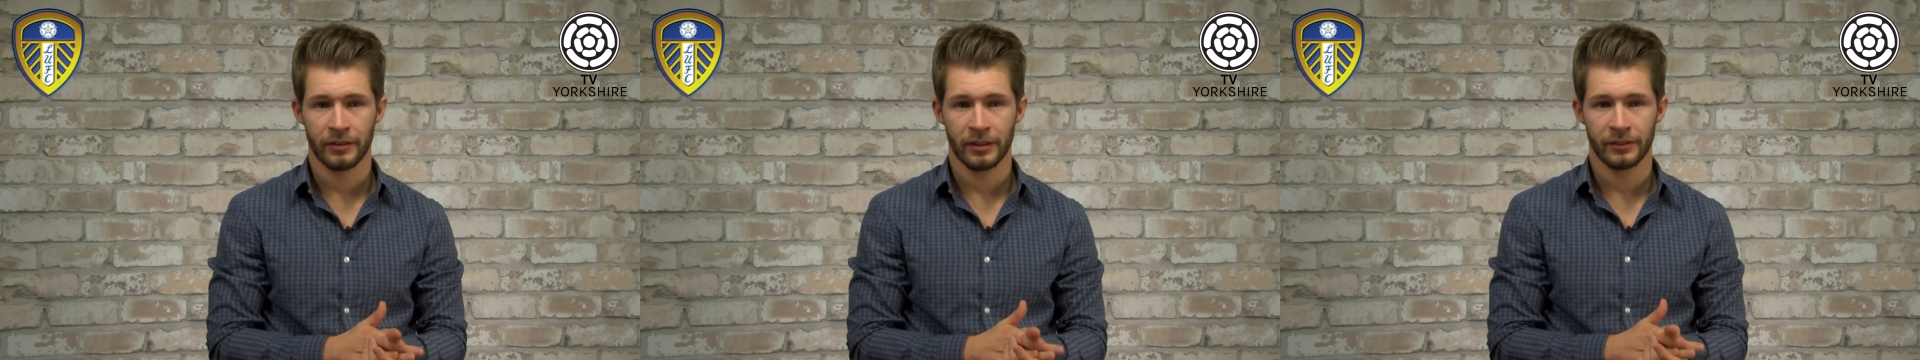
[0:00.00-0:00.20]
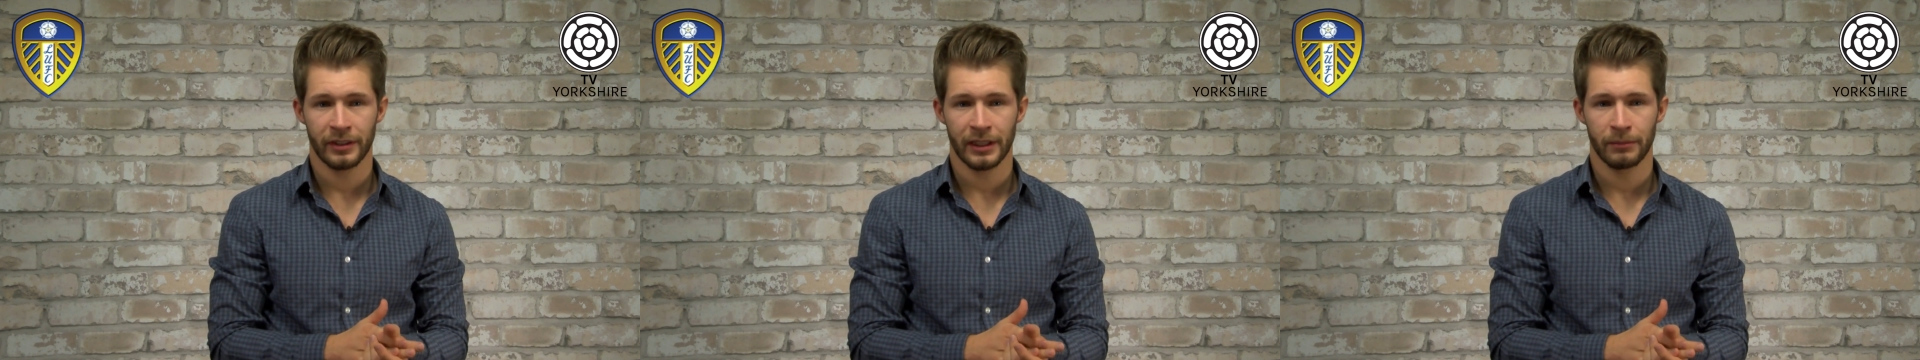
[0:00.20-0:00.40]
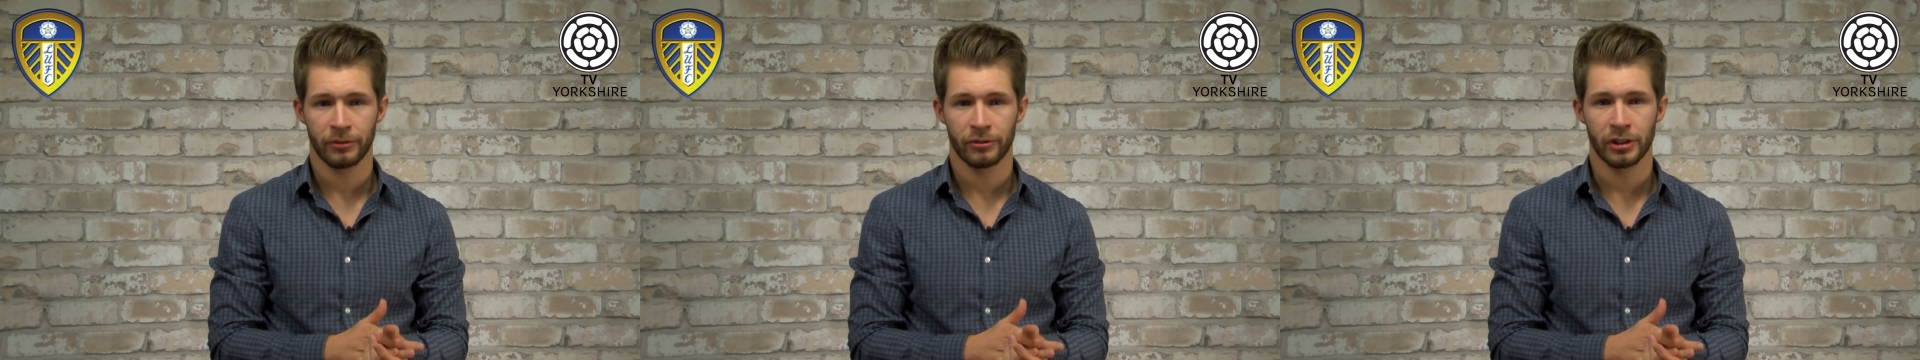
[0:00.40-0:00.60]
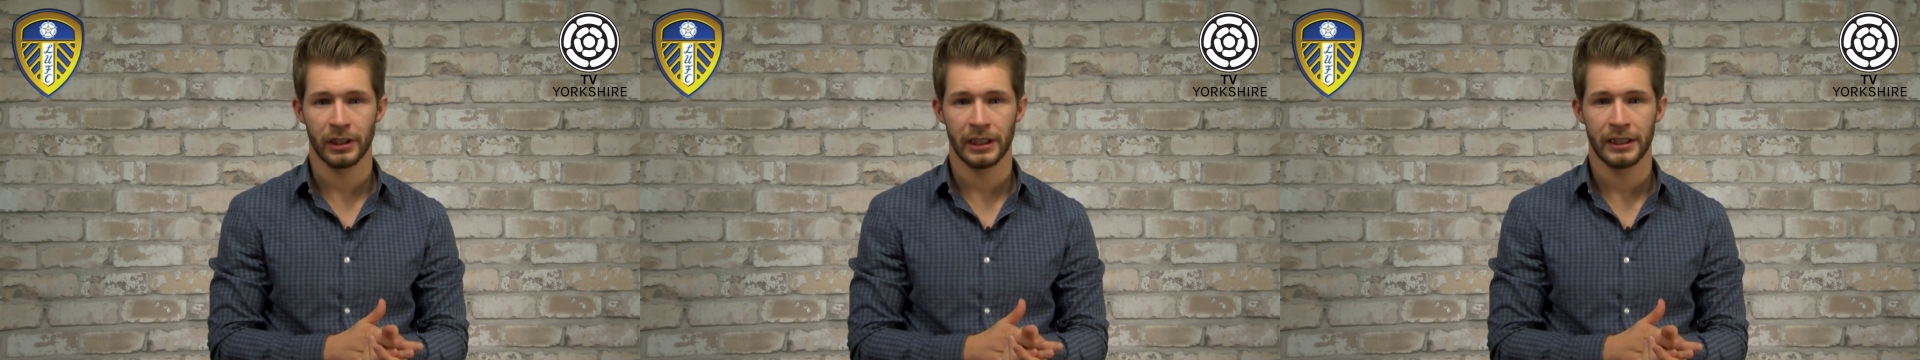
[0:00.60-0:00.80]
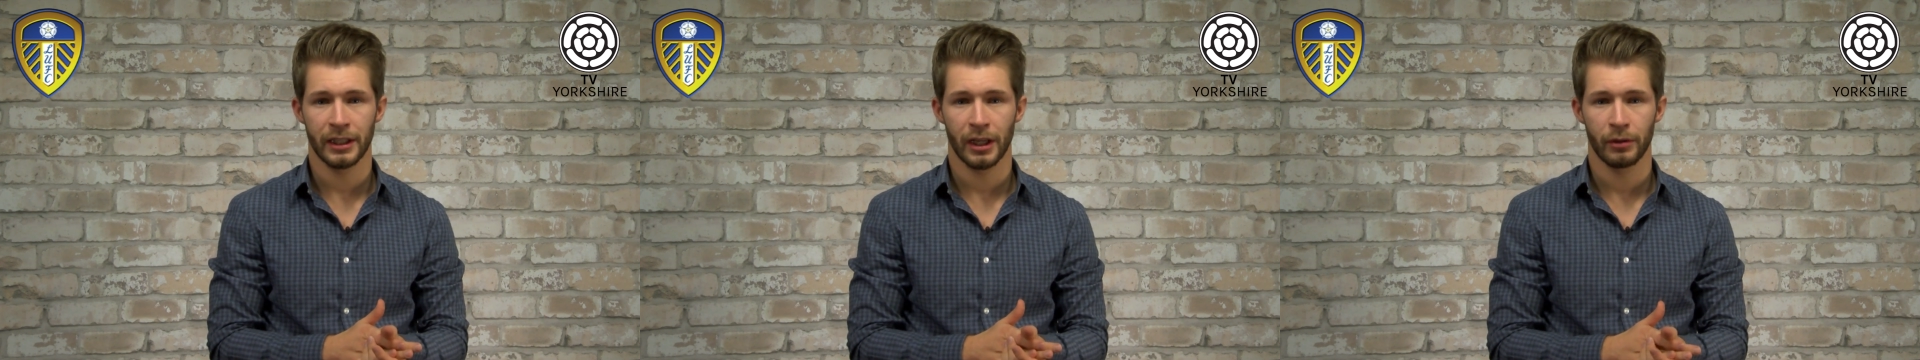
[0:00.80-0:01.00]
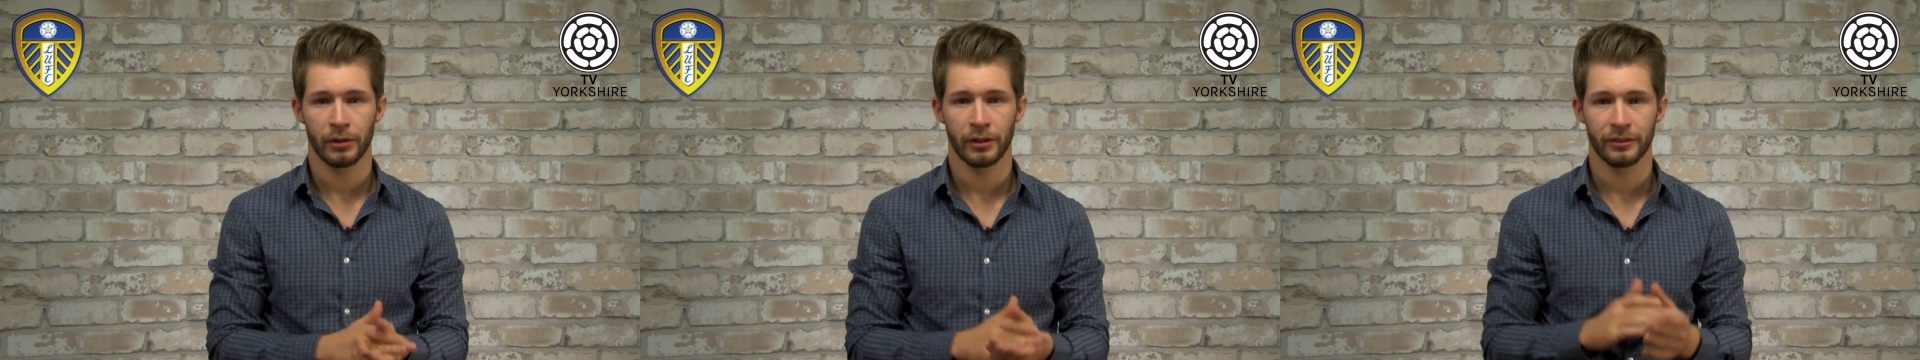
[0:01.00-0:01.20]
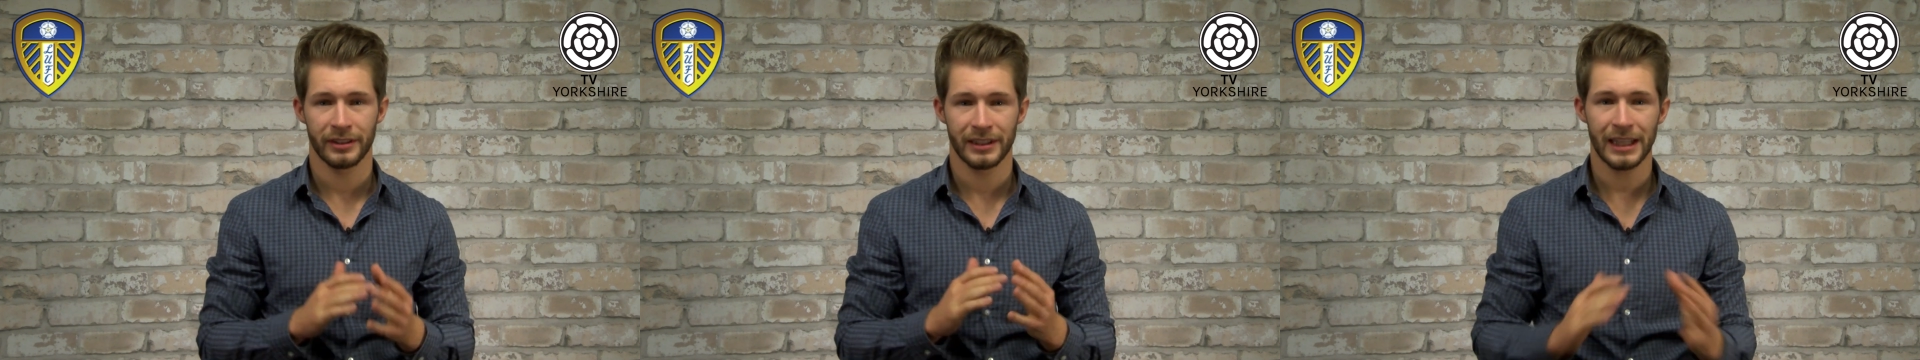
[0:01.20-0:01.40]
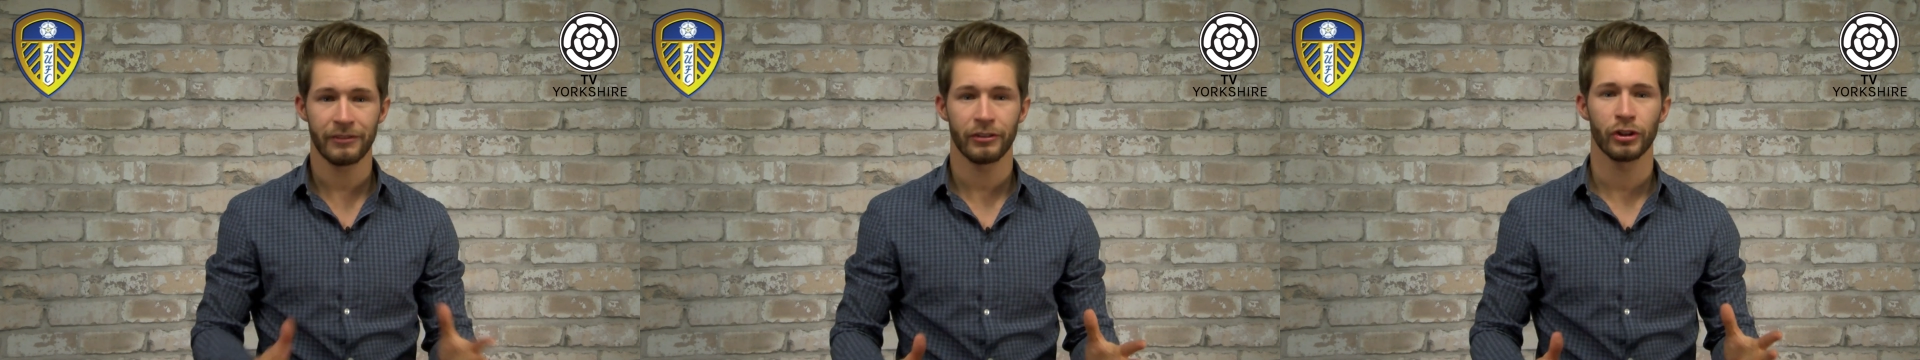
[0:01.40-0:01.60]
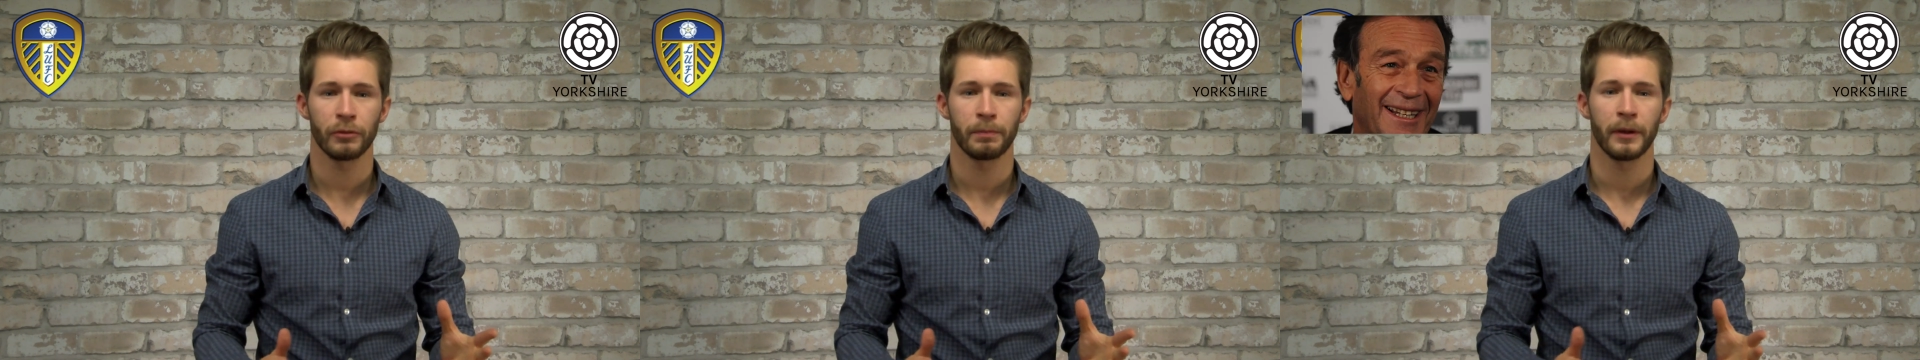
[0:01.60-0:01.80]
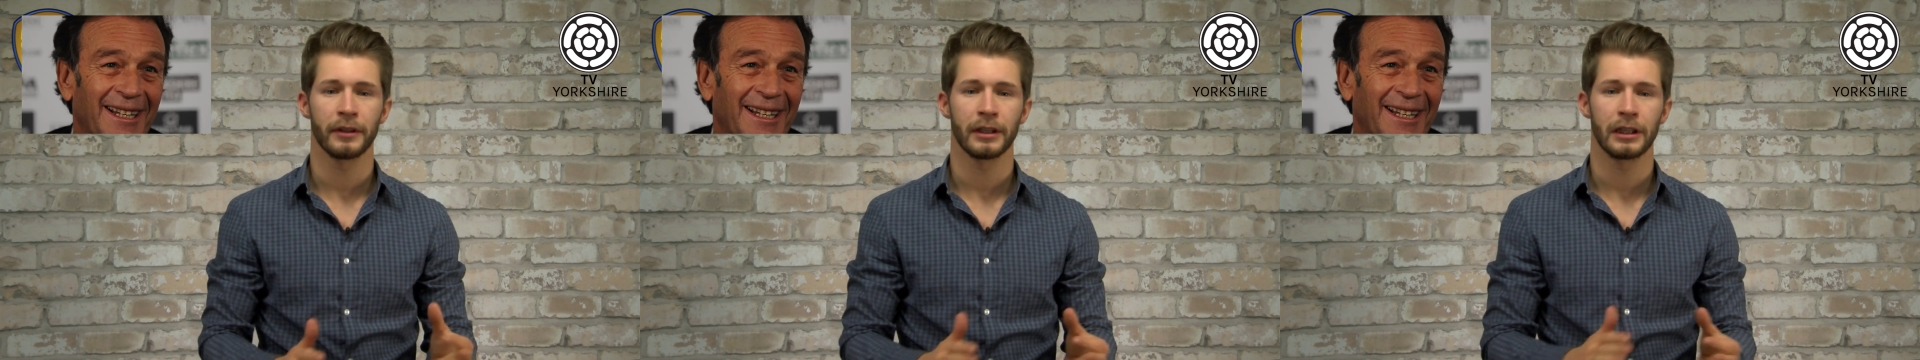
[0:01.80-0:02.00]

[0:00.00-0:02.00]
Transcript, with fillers: as it seems Cellino has given up on